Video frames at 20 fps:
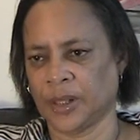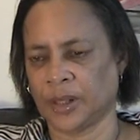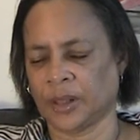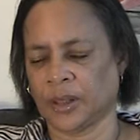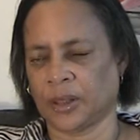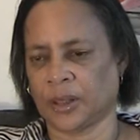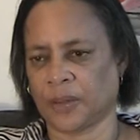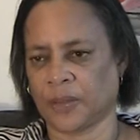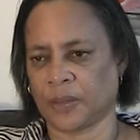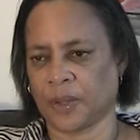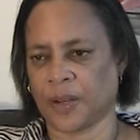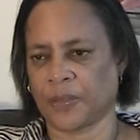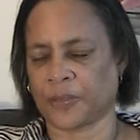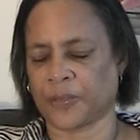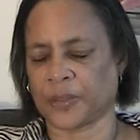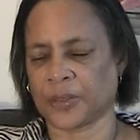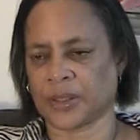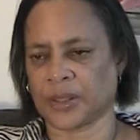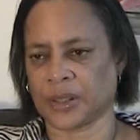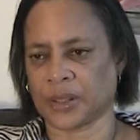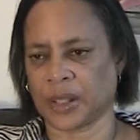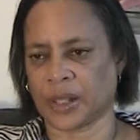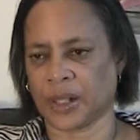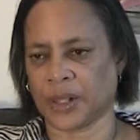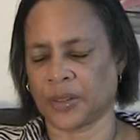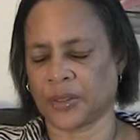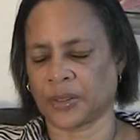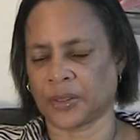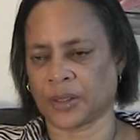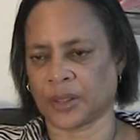The reference
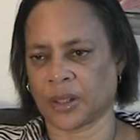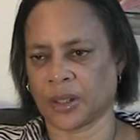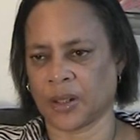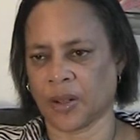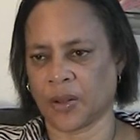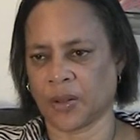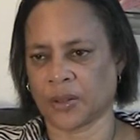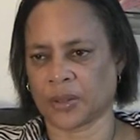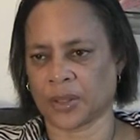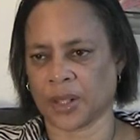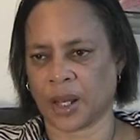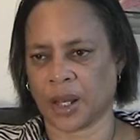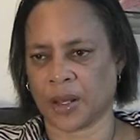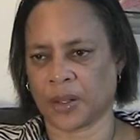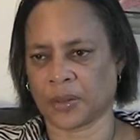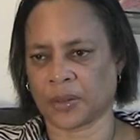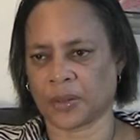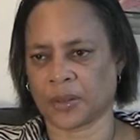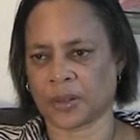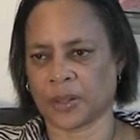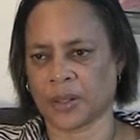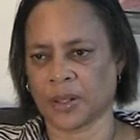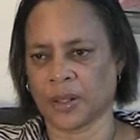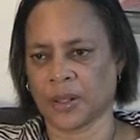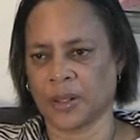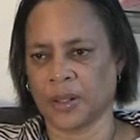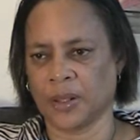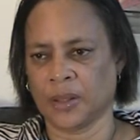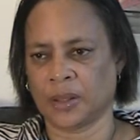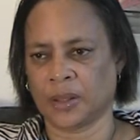letter goes out
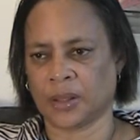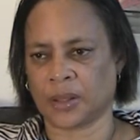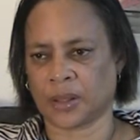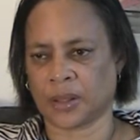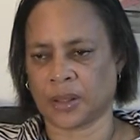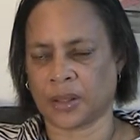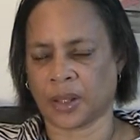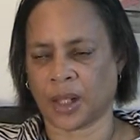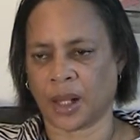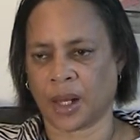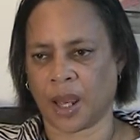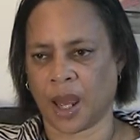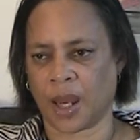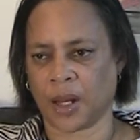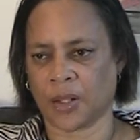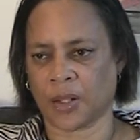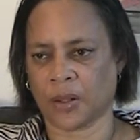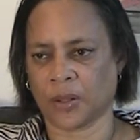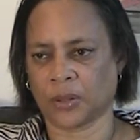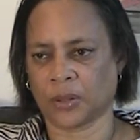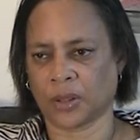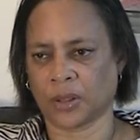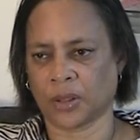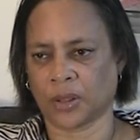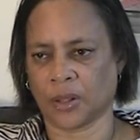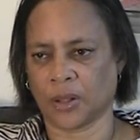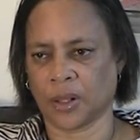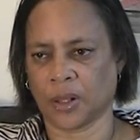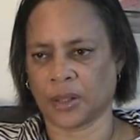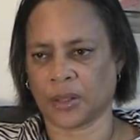to say, I know
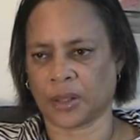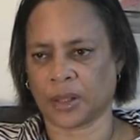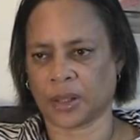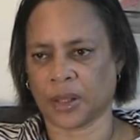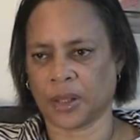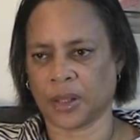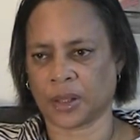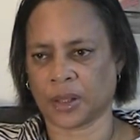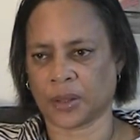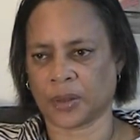George, he